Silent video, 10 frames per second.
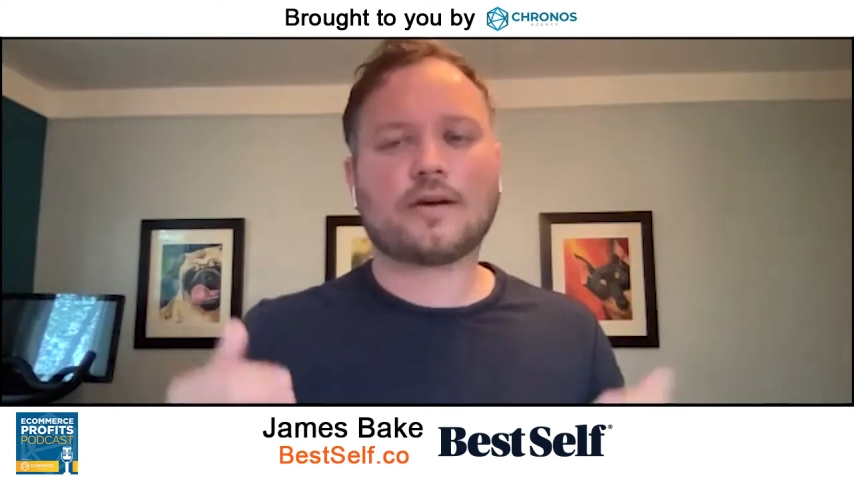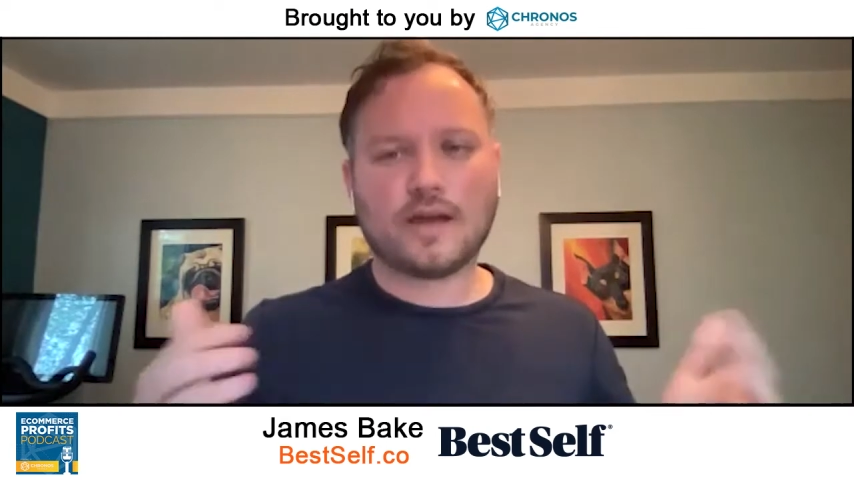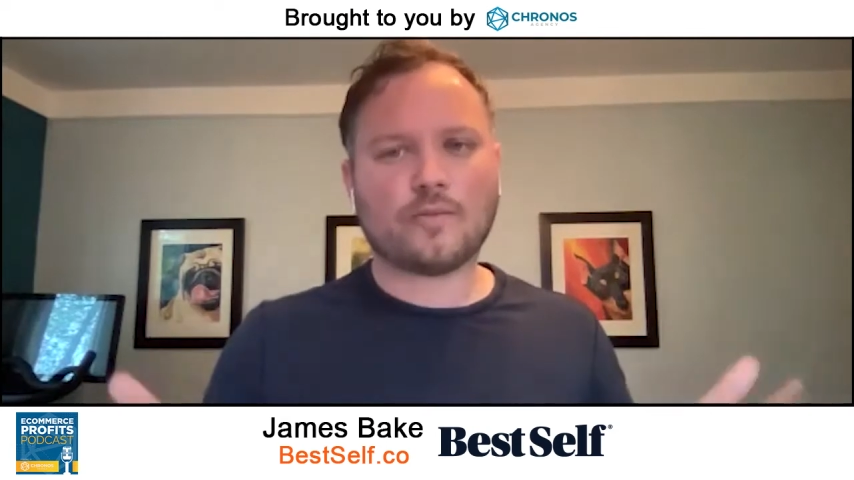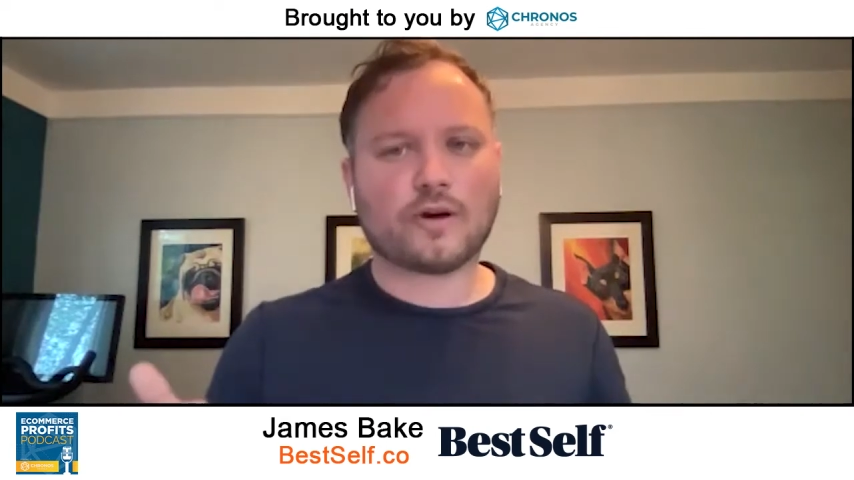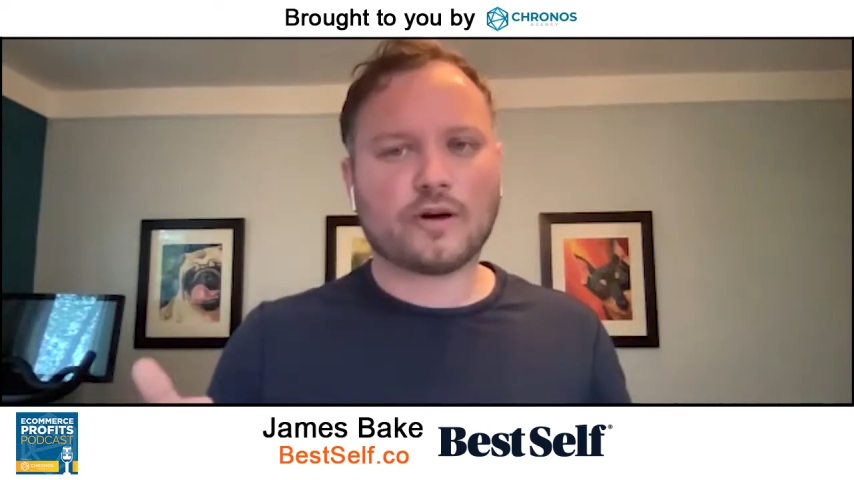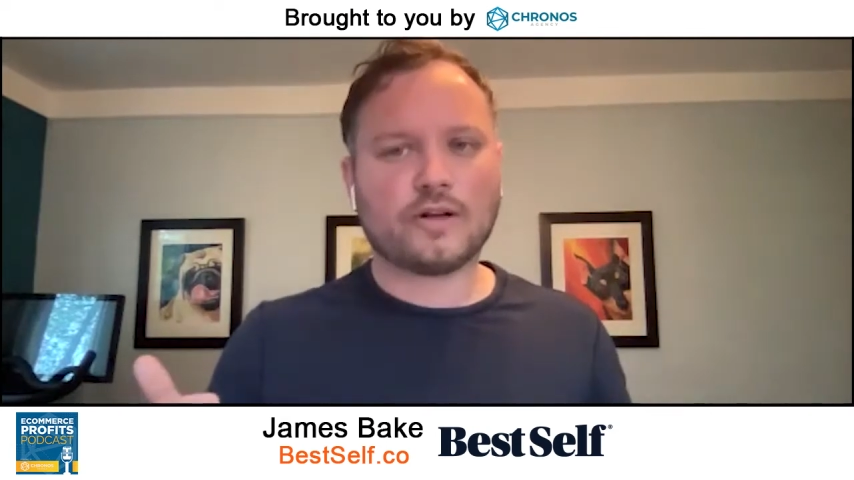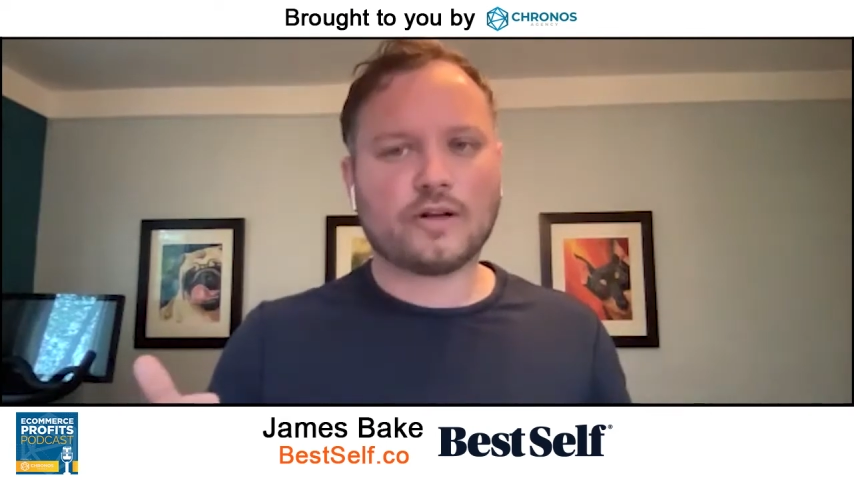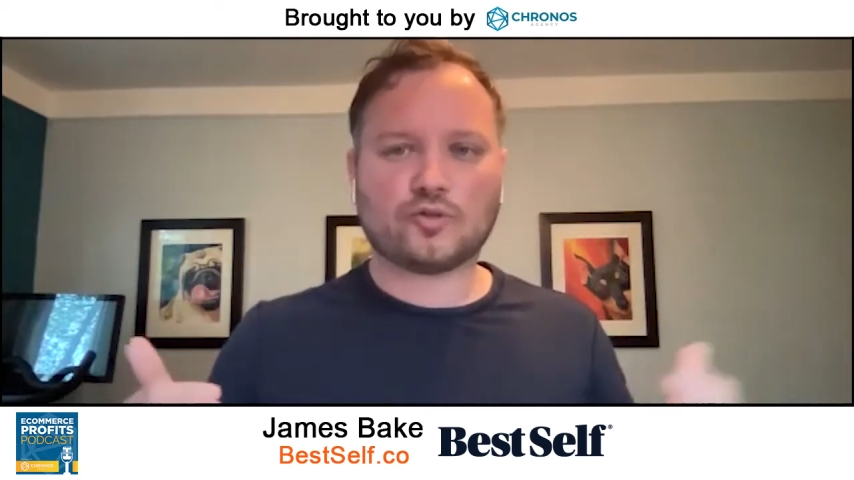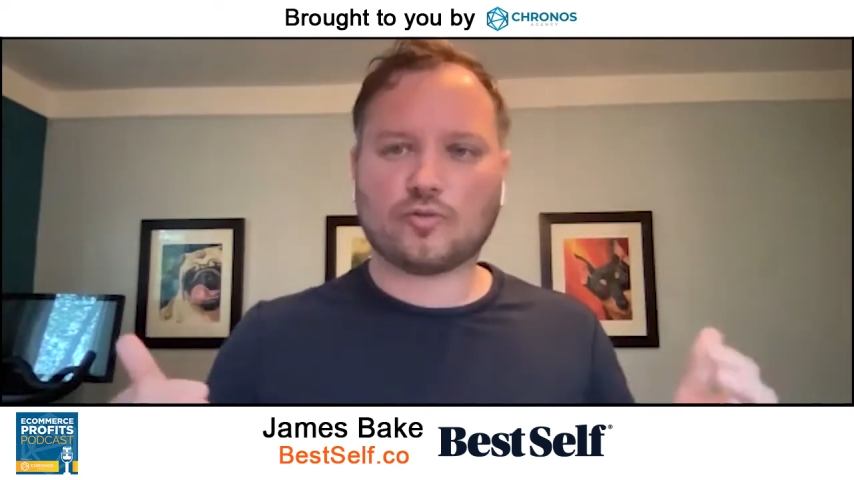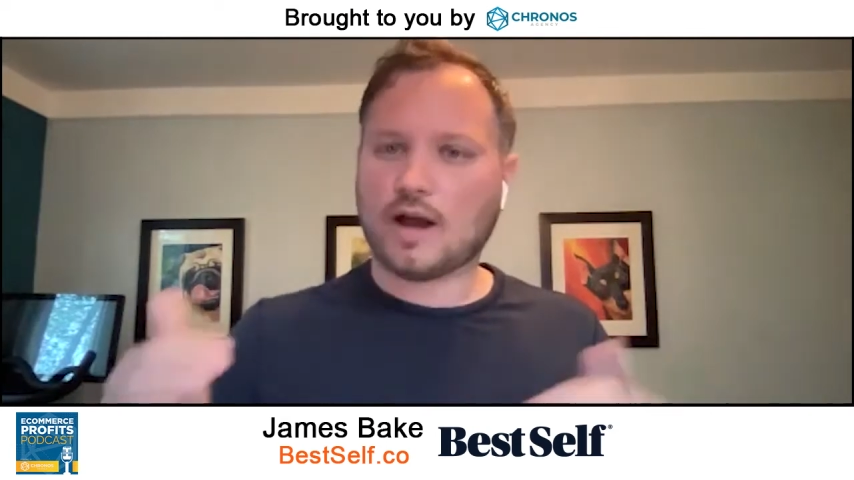okay, we're going to
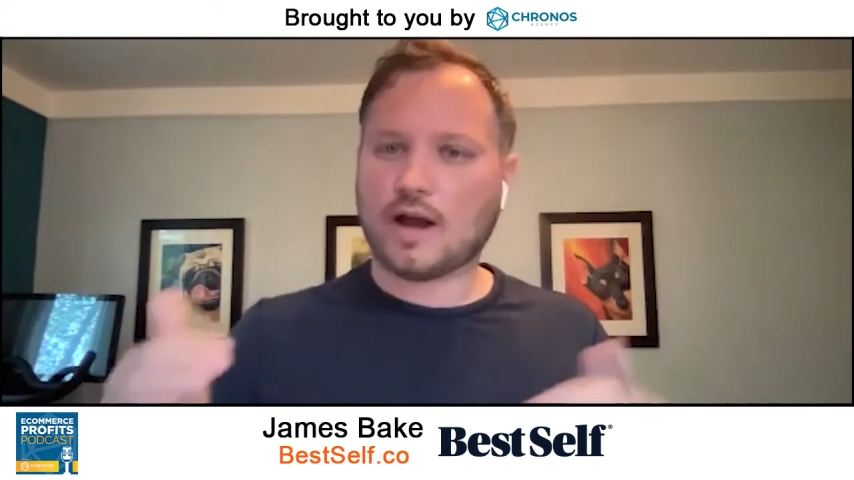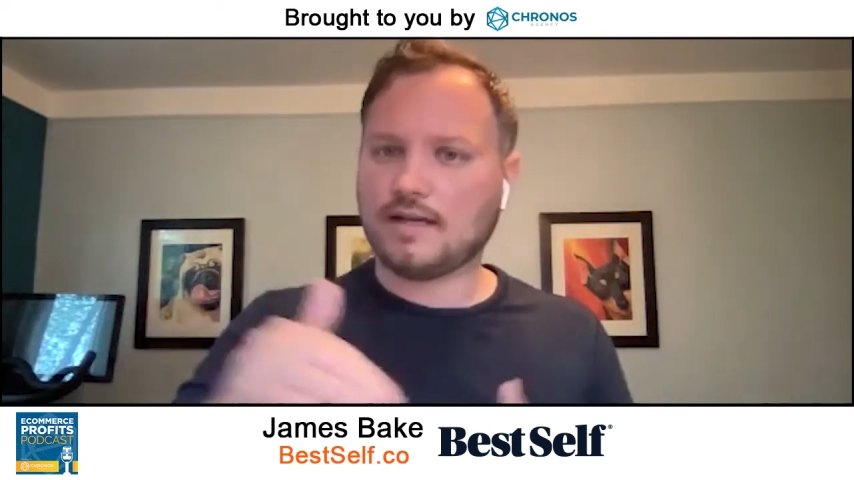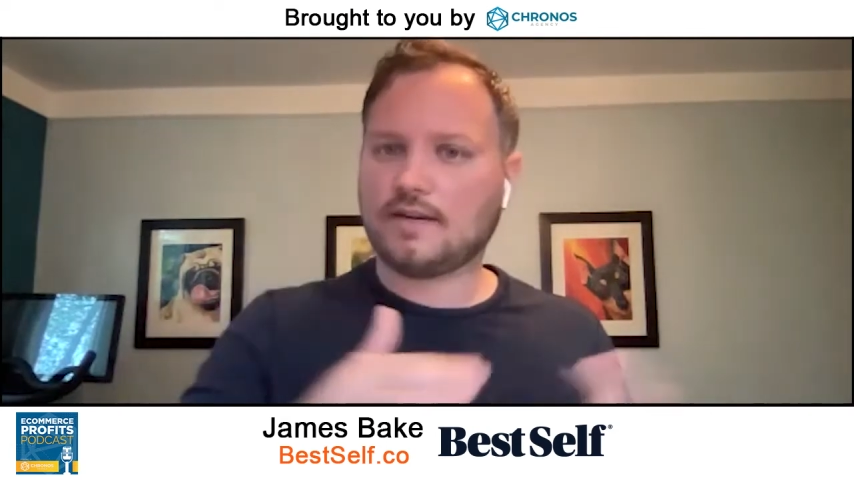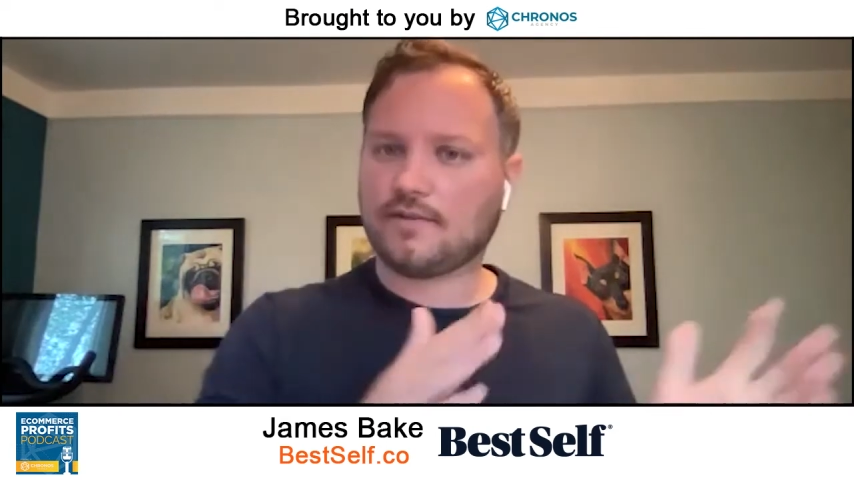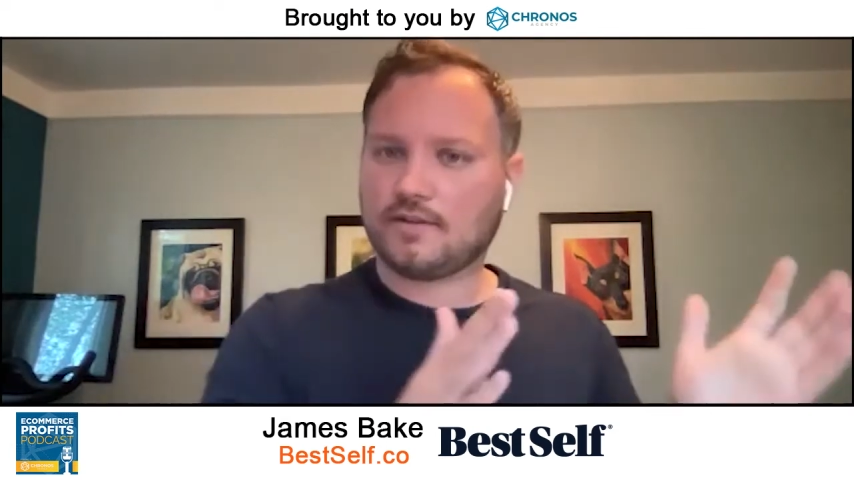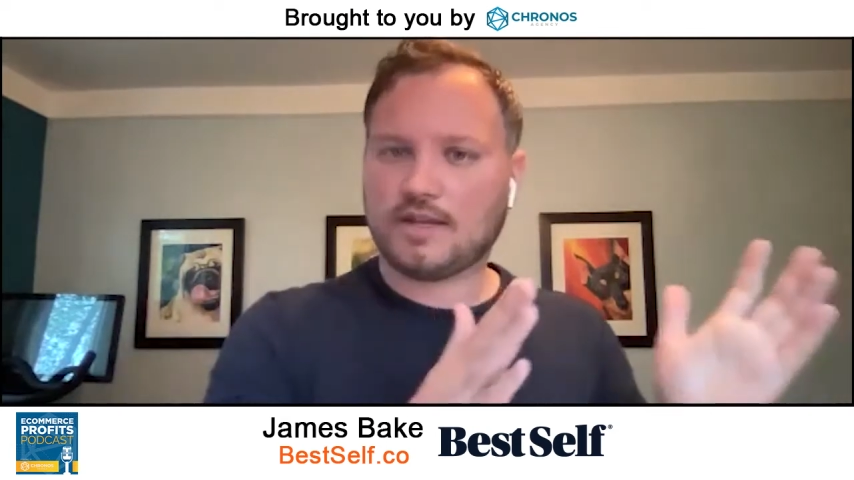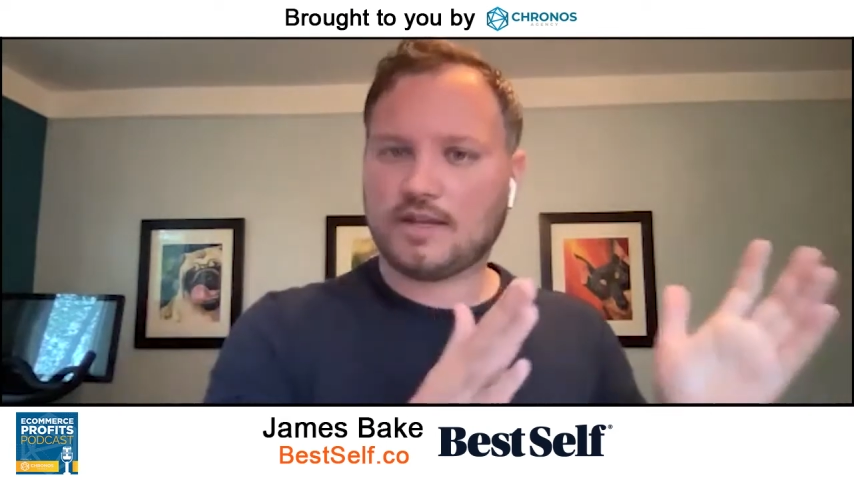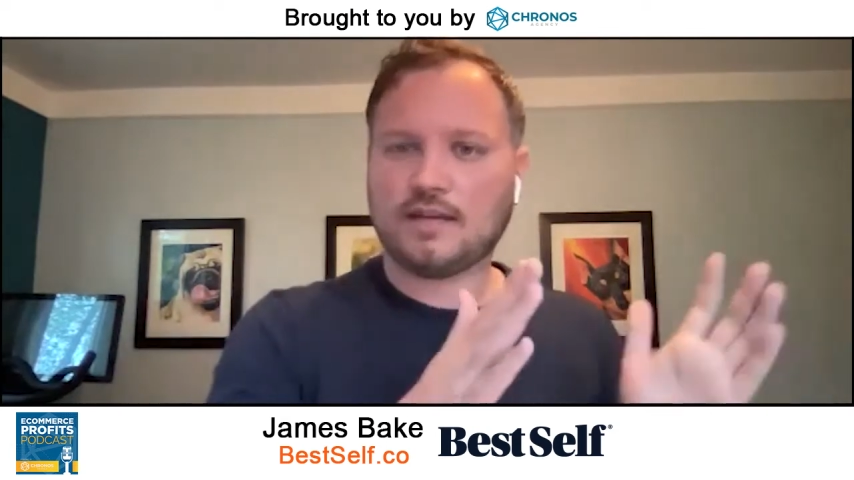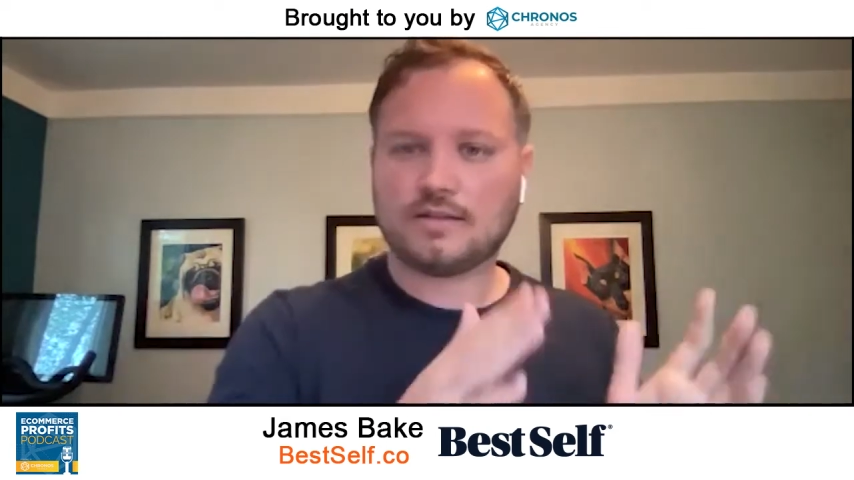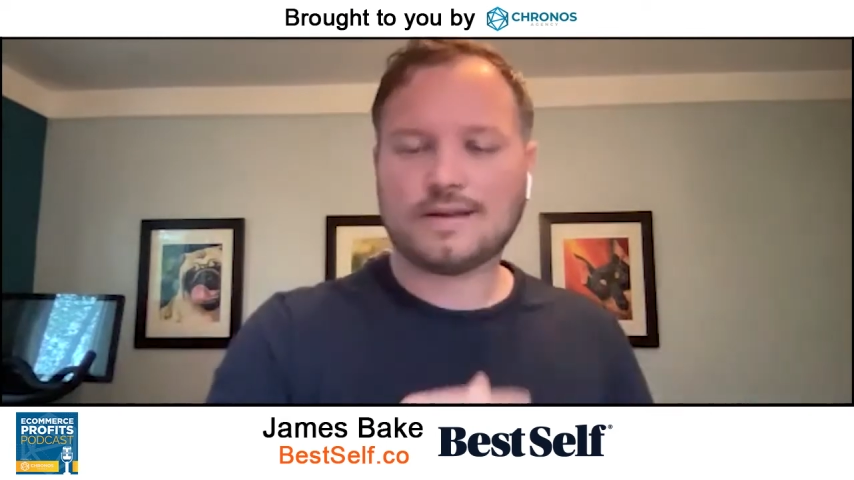try different
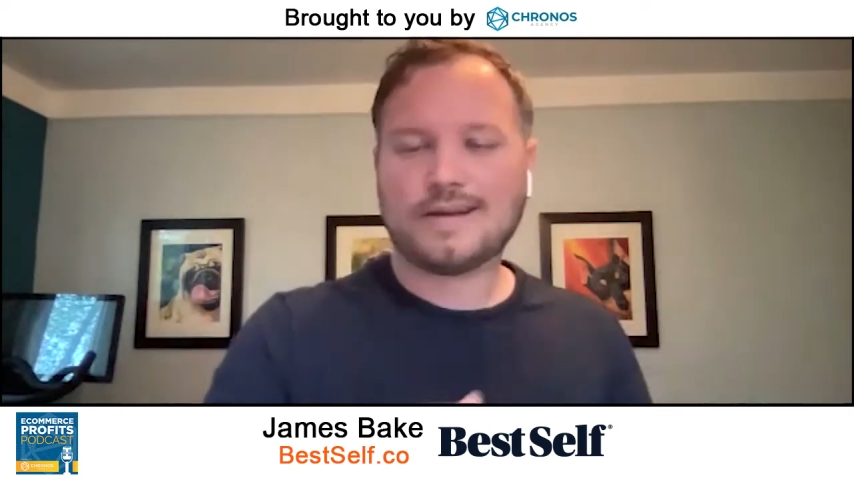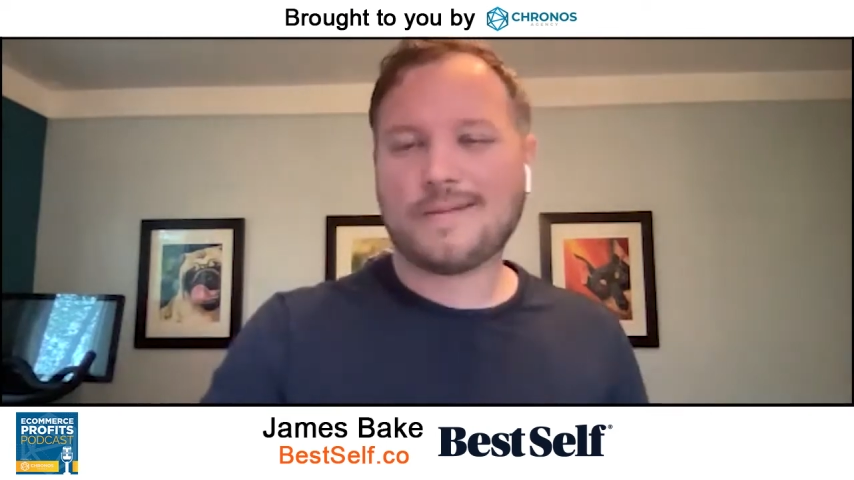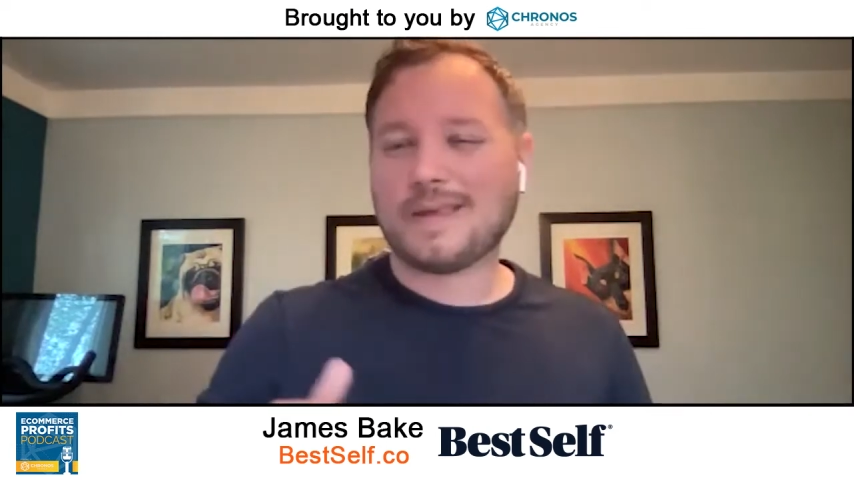things.